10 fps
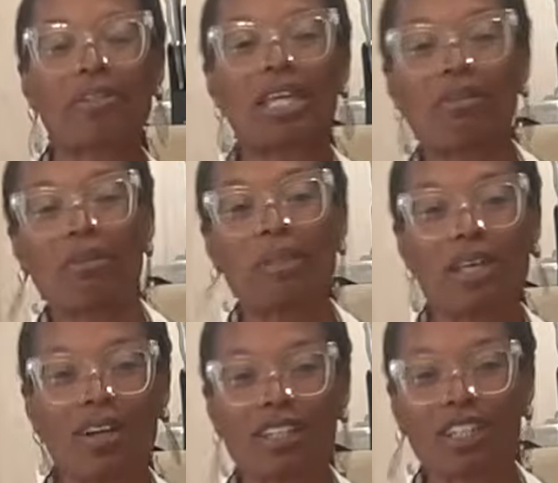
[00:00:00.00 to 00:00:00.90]
Today
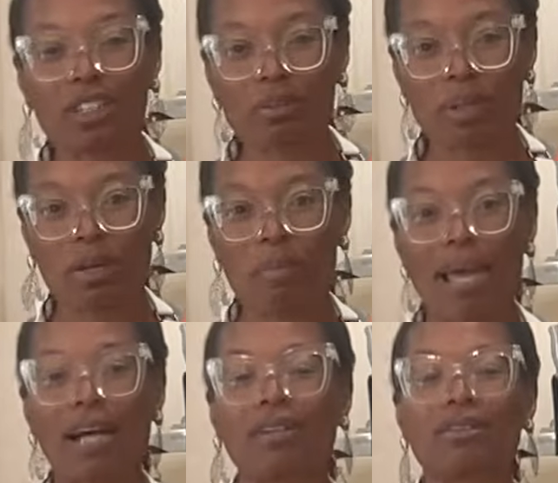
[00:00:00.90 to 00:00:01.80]
we'll be talking a little bit
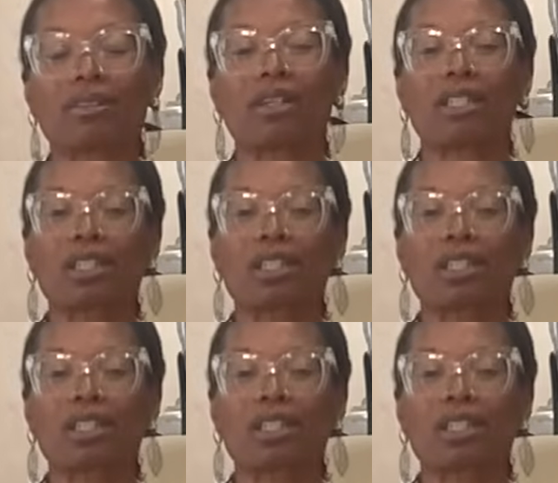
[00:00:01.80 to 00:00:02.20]
about